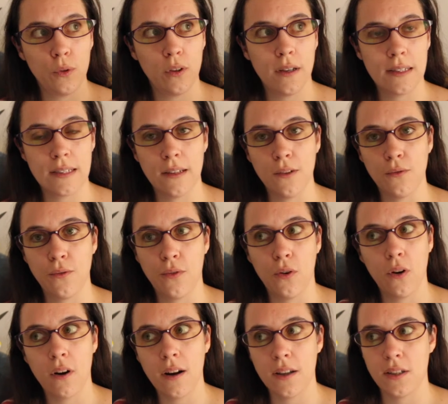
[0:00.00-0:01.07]

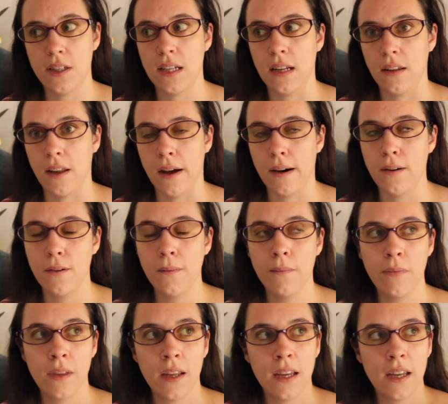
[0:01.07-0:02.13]
2004 until now.
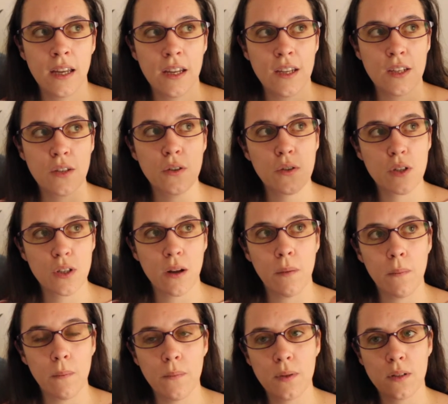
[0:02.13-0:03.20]
So
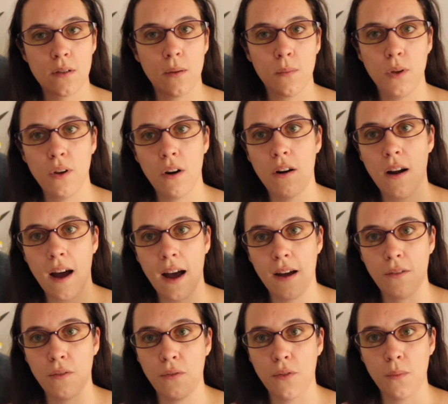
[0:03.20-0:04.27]
some year
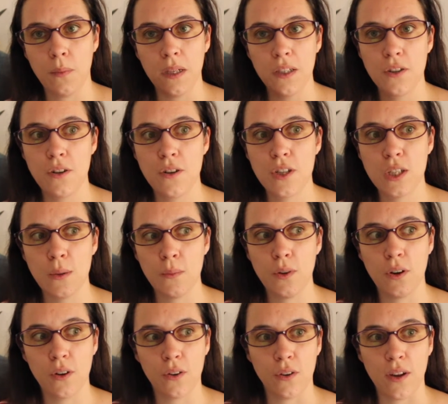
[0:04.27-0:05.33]
have a few pictures, some
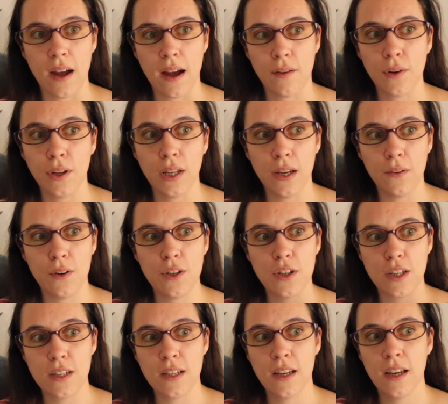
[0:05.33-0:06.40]
year don't have, and I would
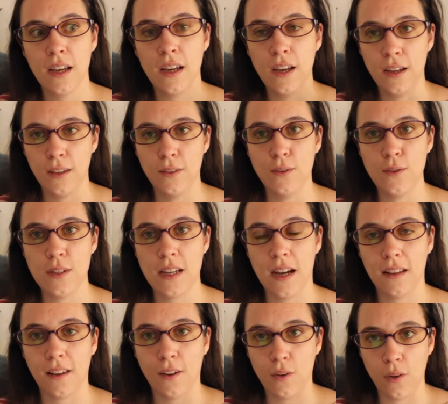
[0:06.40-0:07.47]
just do
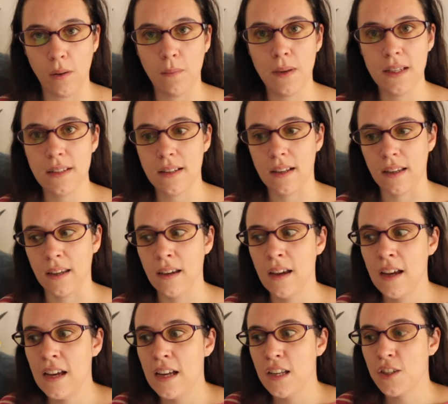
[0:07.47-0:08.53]
that and repeatedly.
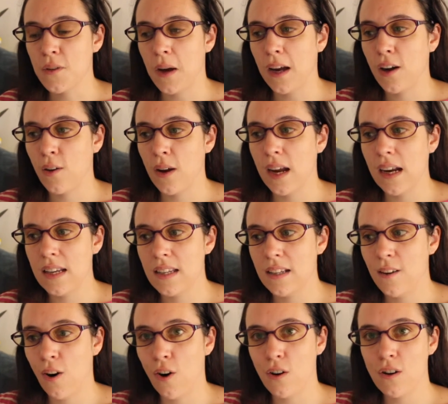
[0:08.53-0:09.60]
So I
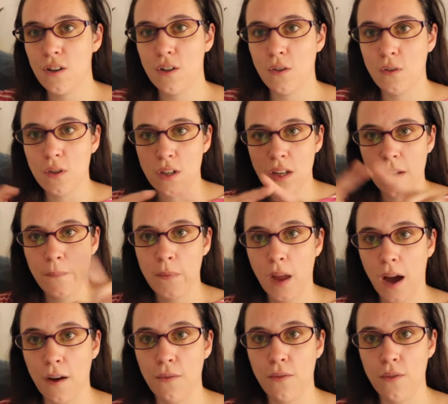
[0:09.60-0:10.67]
created all those
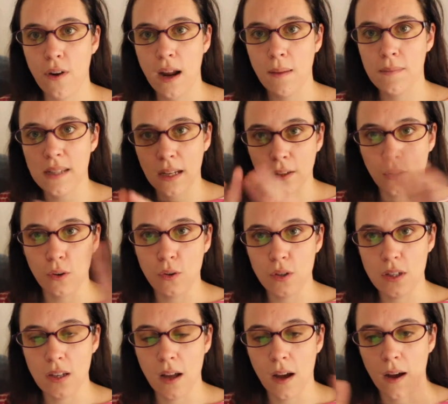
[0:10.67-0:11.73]
frames that
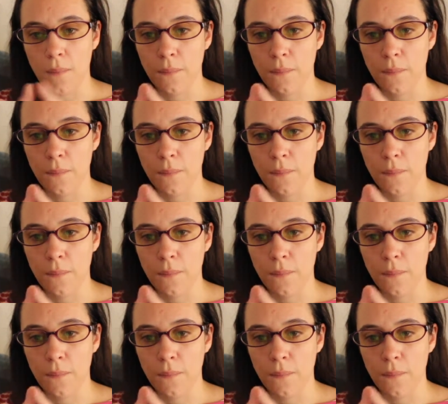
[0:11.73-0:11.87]
goes